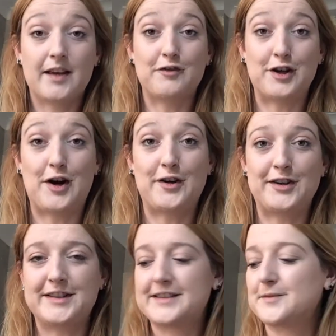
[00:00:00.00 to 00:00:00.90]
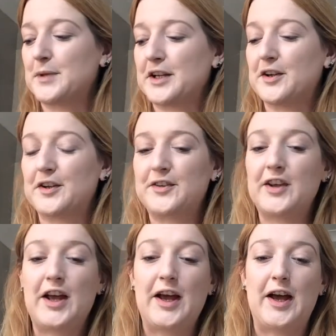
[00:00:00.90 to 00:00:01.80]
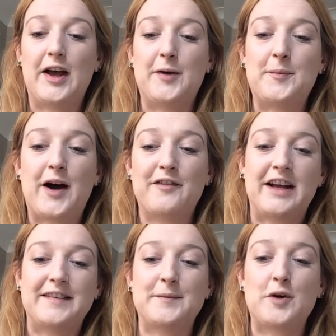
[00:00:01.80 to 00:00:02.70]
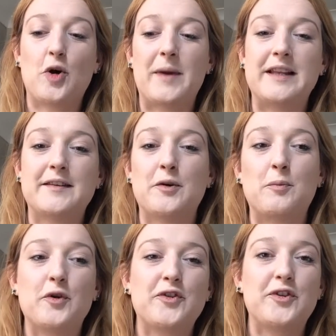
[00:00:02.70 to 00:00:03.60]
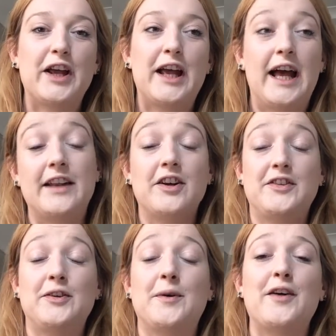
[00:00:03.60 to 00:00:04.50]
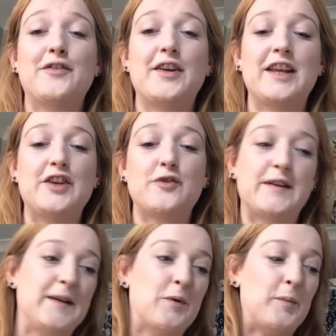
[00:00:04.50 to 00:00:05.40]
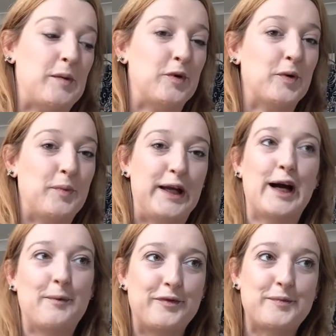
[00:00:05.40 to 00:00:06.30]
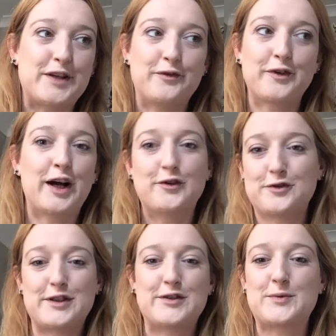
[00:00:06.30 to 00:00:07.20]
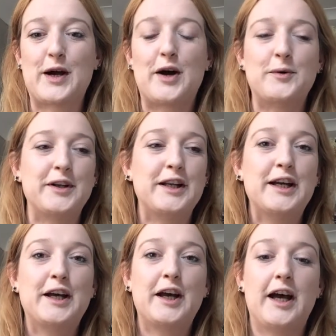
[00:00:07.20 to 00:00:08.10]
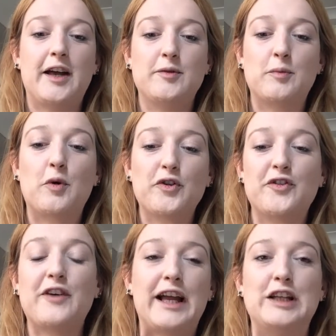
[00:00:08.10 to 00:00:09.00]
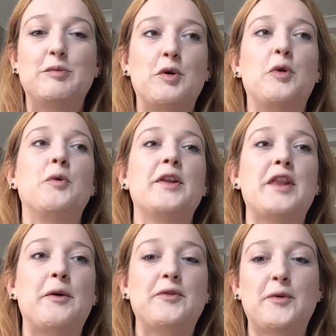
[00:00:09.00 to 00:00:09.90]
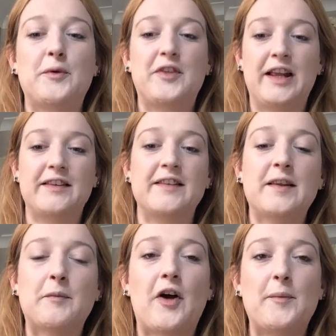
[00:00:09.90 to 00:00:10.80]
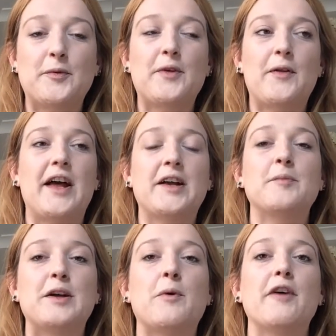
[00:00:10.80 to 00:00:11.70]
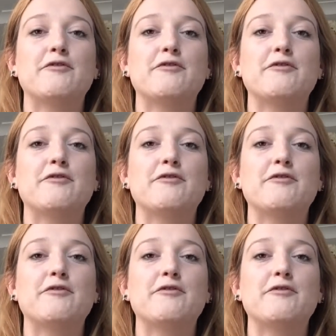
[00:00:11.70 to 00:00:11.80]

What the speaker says: regardless, because I've had some comments on I find it interesting what people can pick up from different countries as well, and what's available and those sort of things. And sometimes, although that can be quite